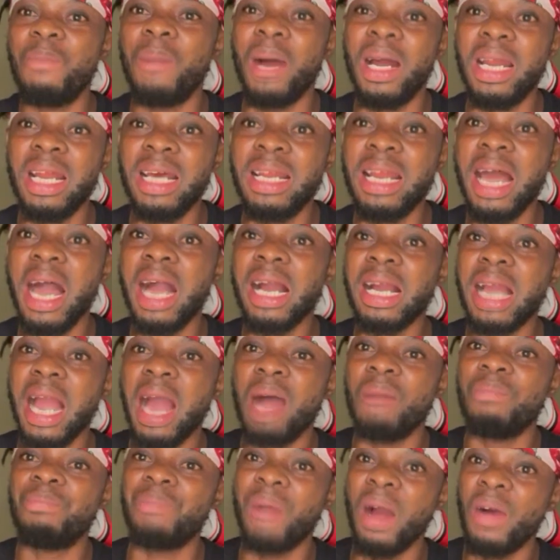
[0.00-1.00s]
banana
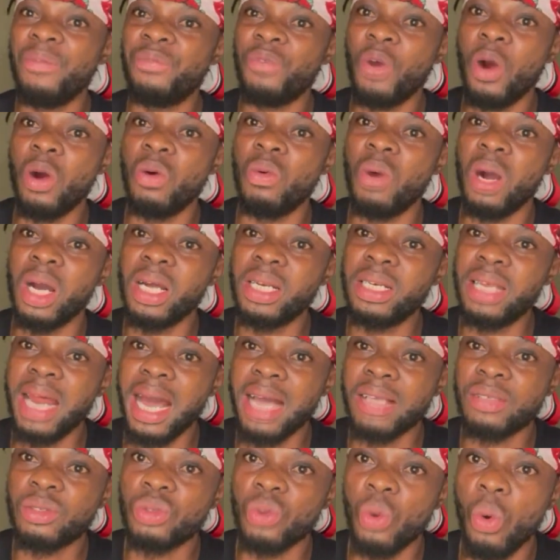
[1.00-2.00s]
can perform
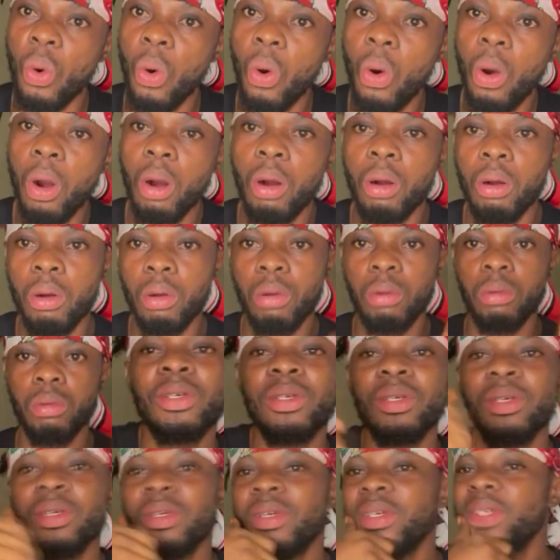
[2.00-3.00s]
wonders. So,
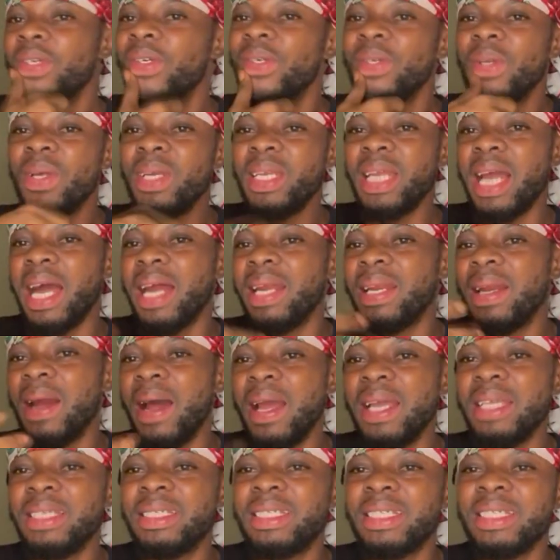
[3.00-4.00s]
you know, the
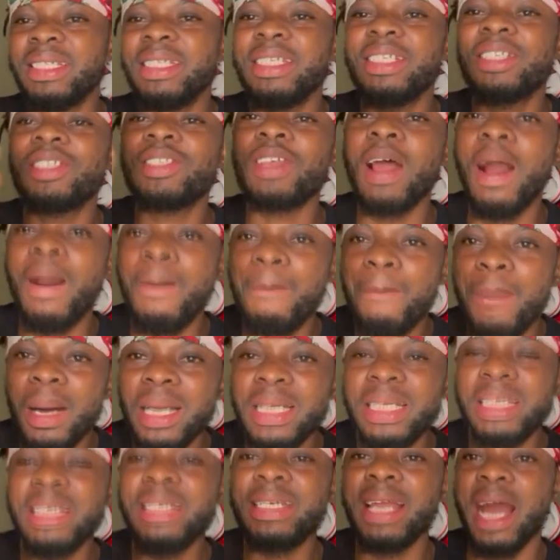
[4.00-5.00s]
anointing is
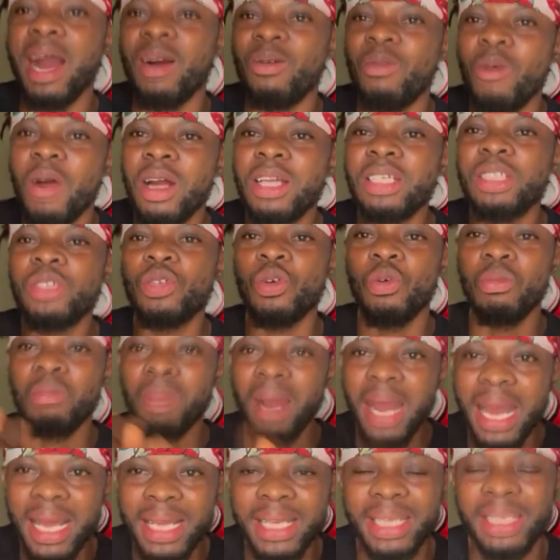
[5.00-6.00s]
somebody that want to
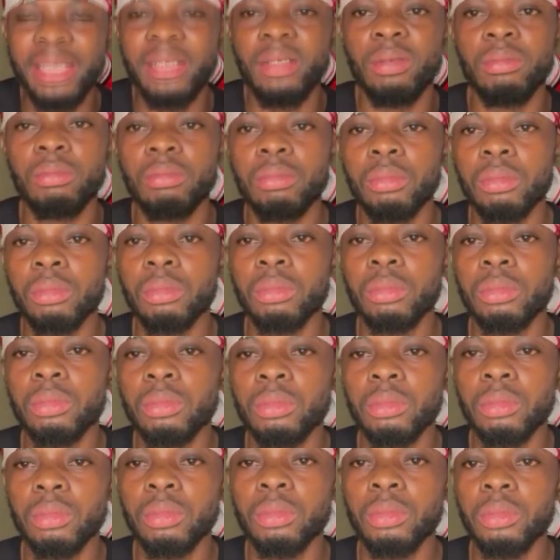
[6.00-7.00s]
marry.
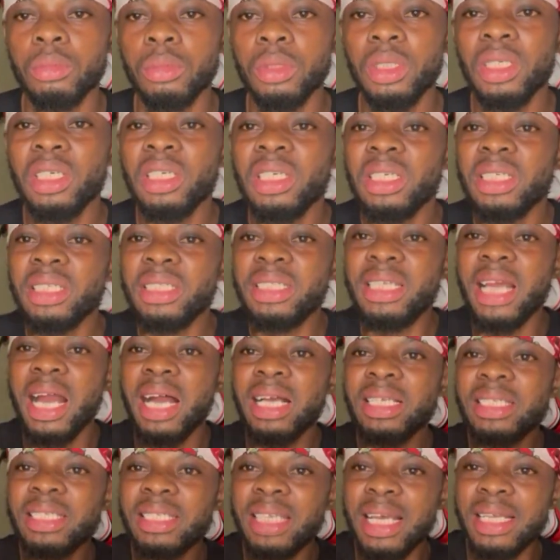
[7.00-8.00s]
They
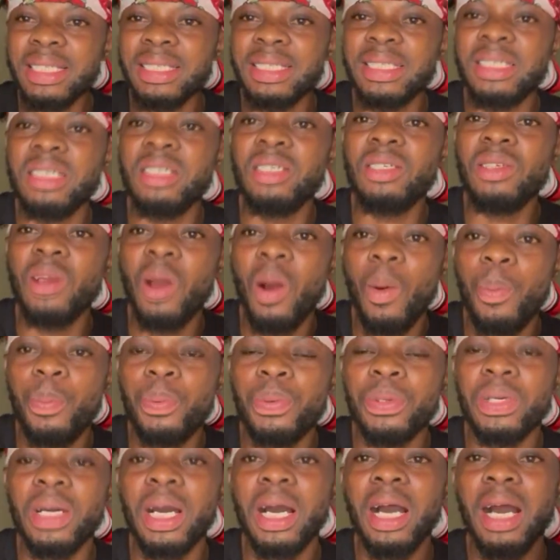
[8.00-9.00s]
are setting up
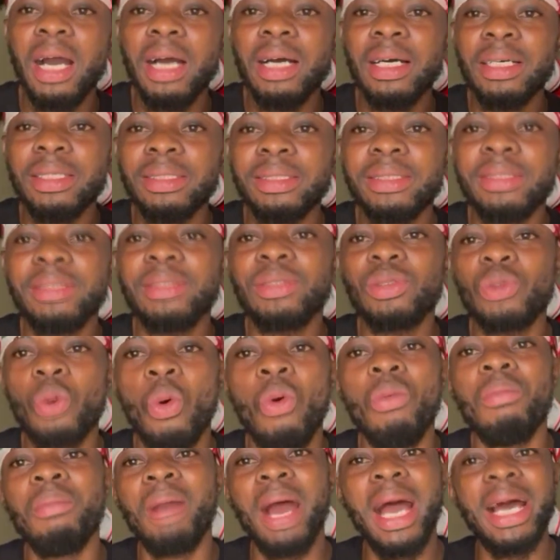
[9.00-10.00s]

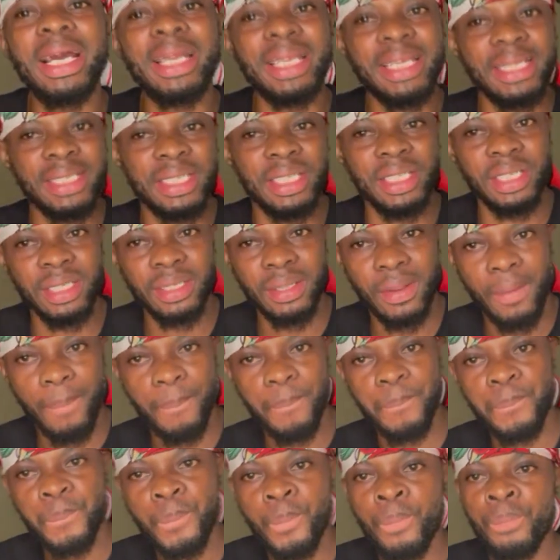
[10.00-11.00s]
to marriage.
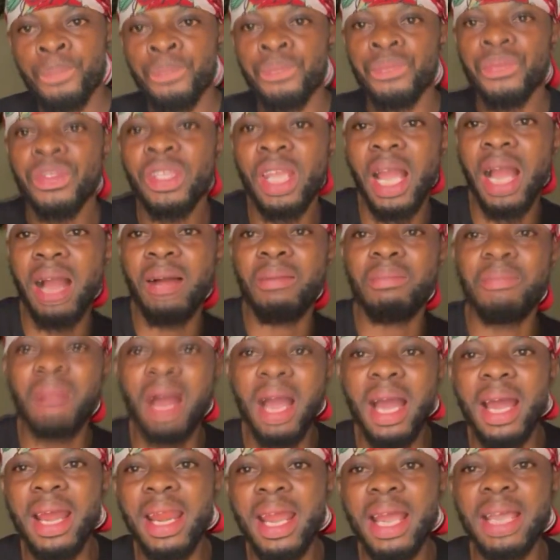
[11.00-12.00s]
Their
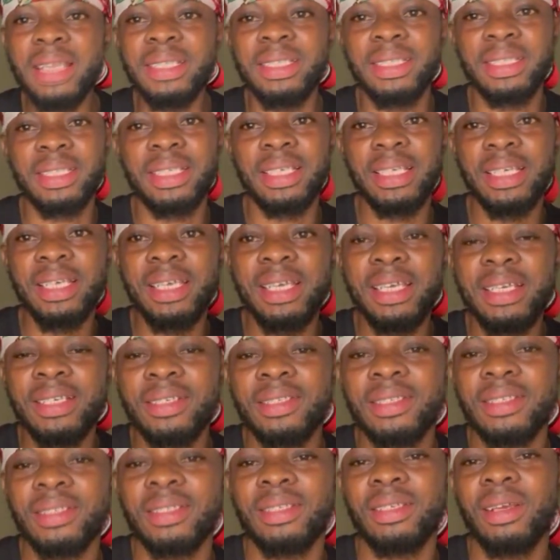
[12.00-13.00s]
marriage
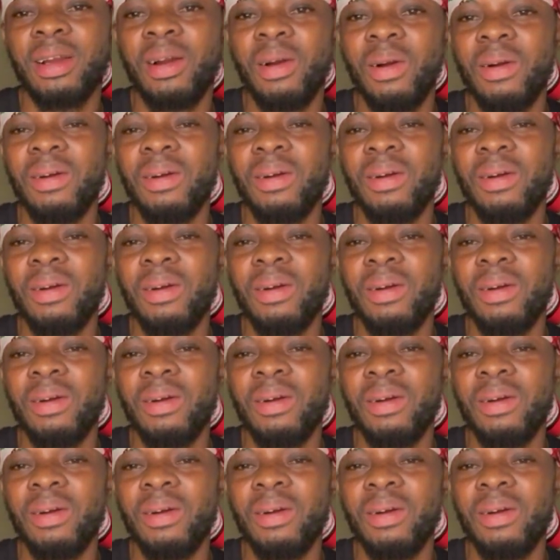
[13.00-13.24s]
is...